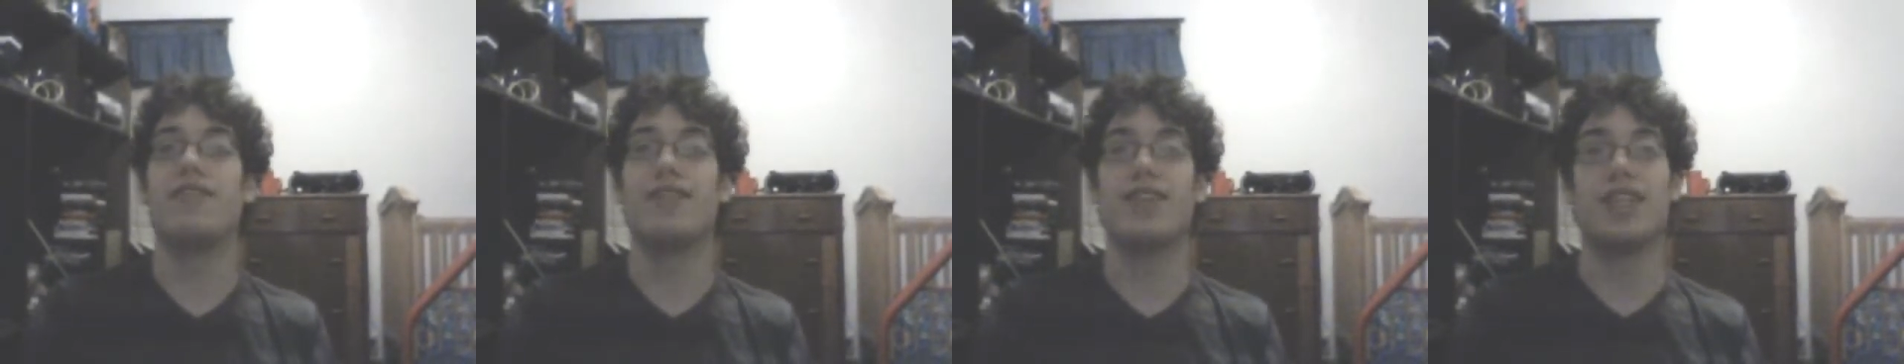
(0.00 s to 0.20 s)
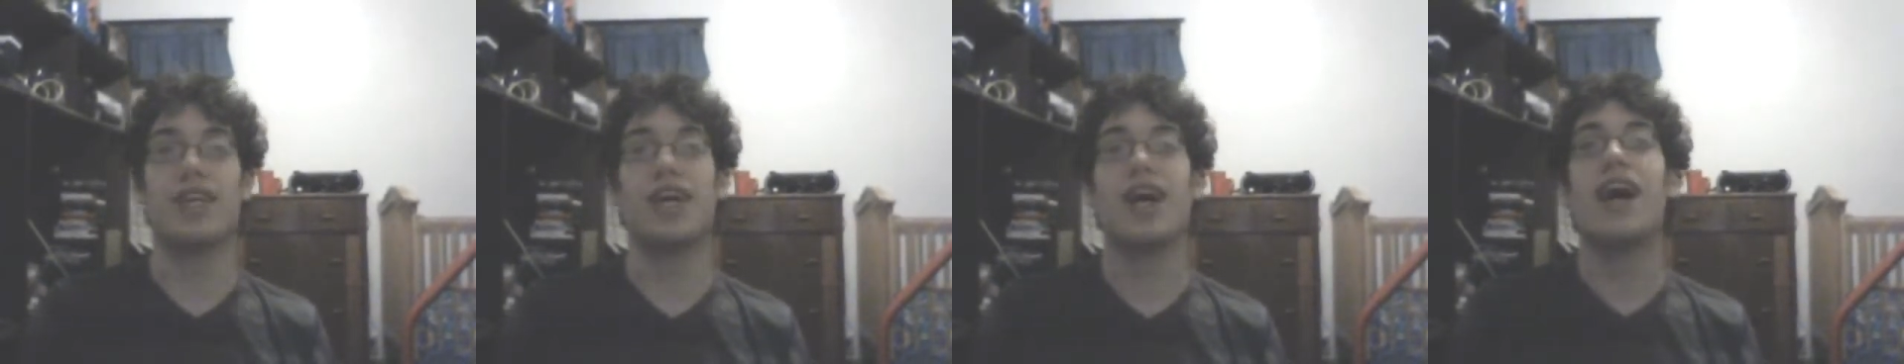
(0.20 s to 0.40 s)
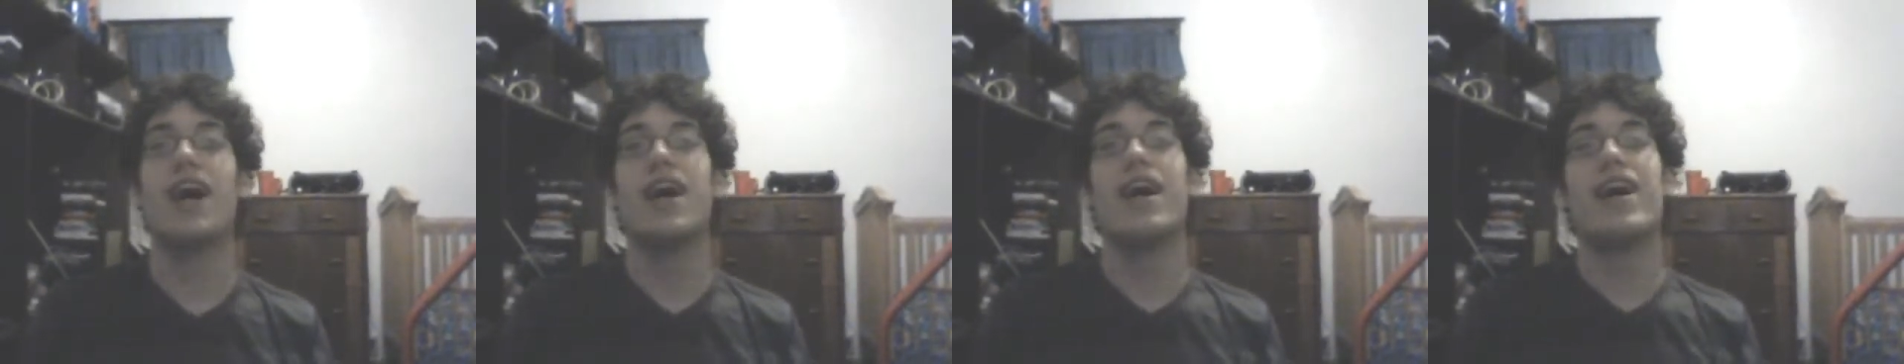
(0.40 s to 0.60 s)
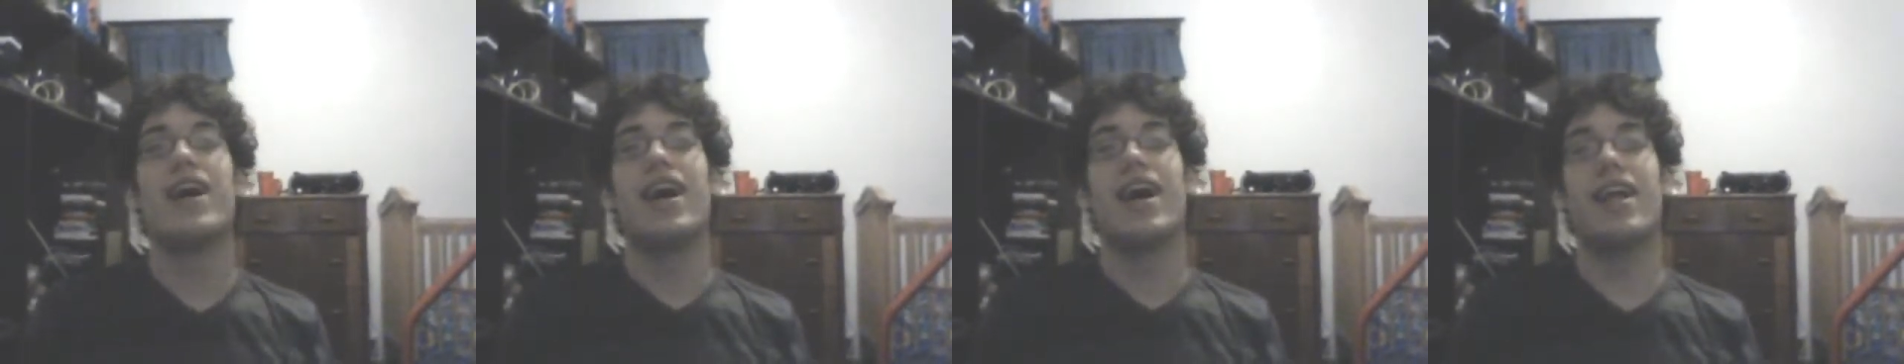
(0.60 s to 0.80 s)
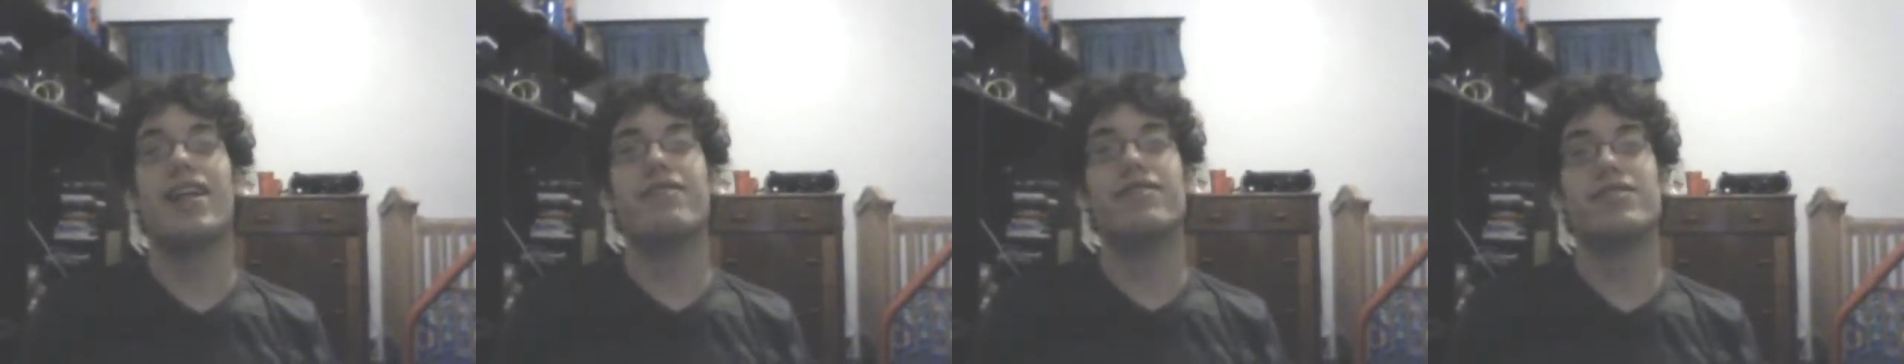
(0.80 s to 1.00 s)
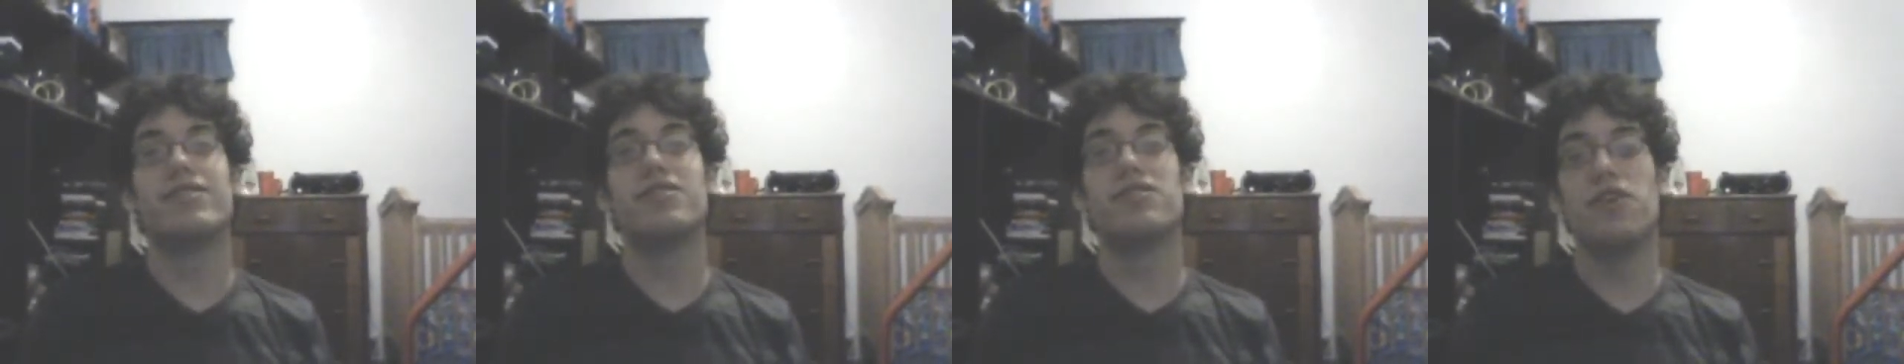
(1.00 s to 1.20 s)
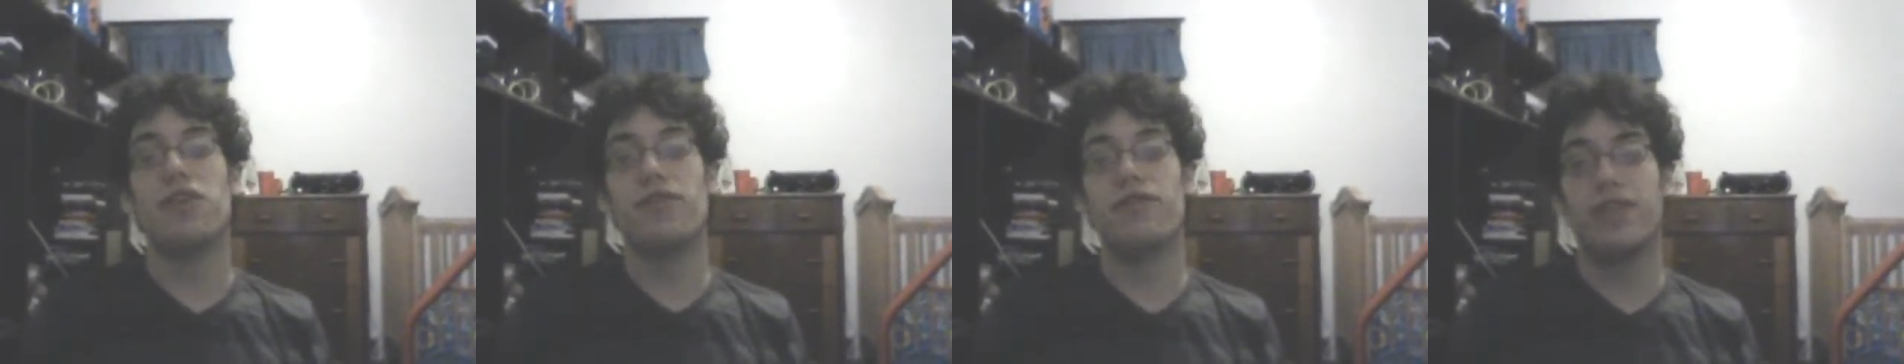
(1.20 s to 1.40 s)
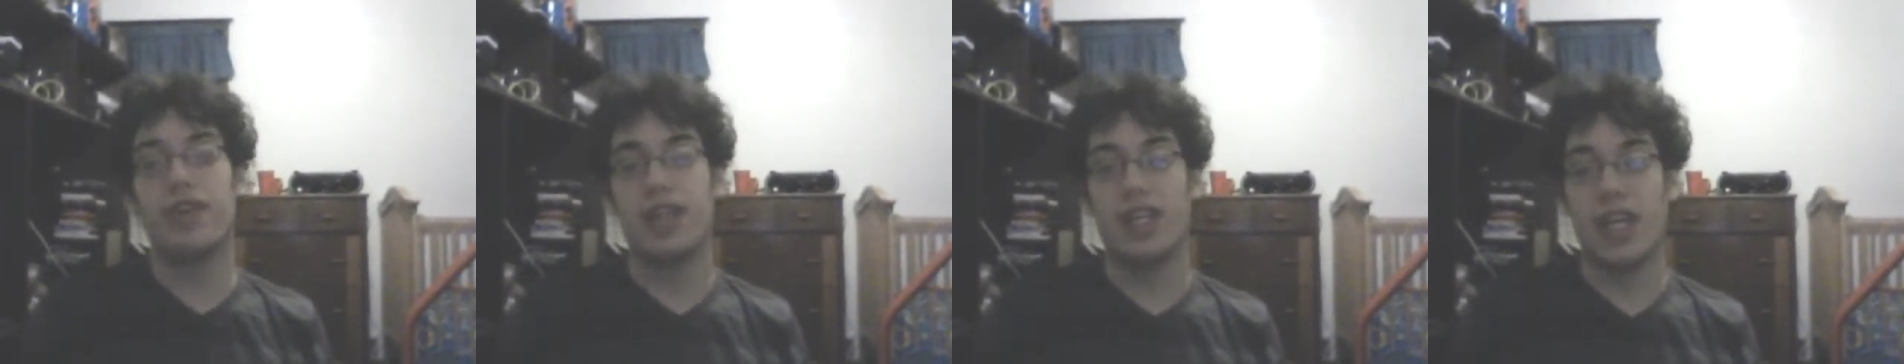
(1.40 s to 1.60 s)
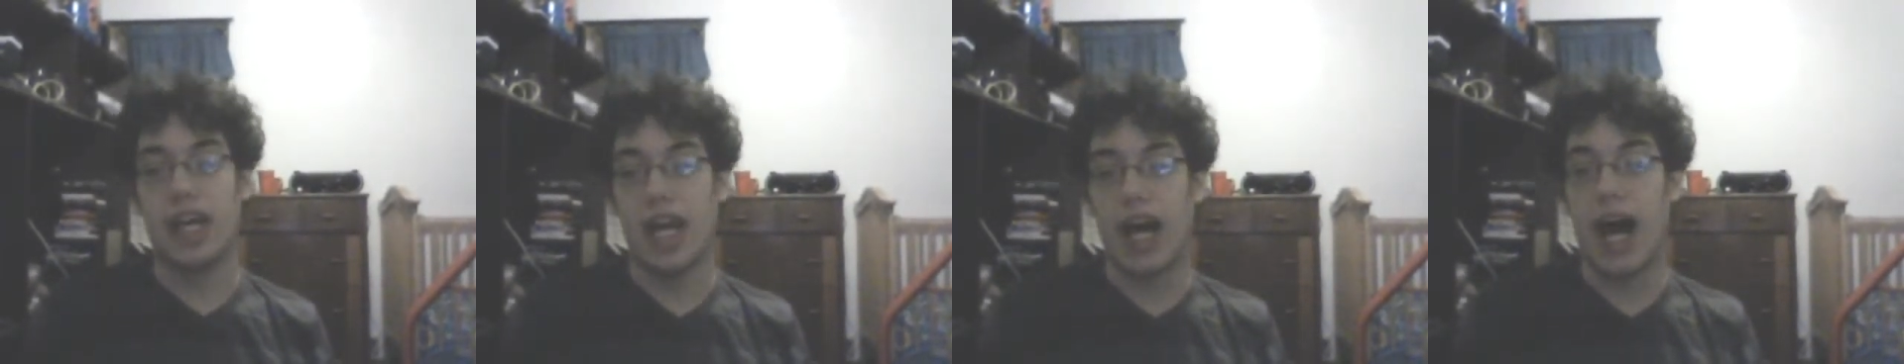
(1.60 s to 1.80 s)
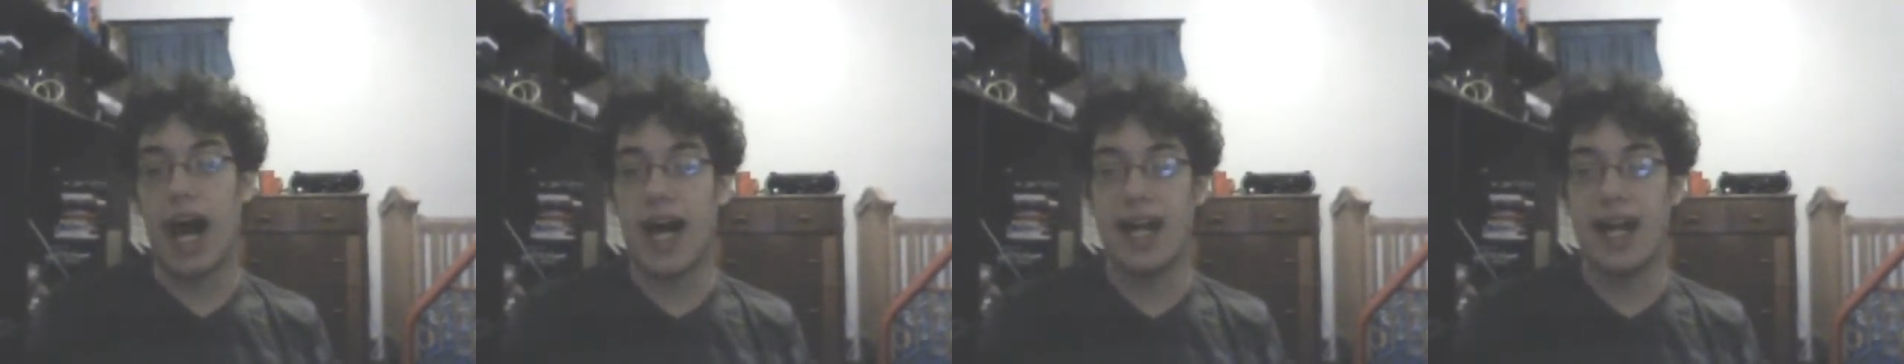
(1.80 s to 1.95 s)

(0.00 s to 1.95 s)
everything, and it was so funny.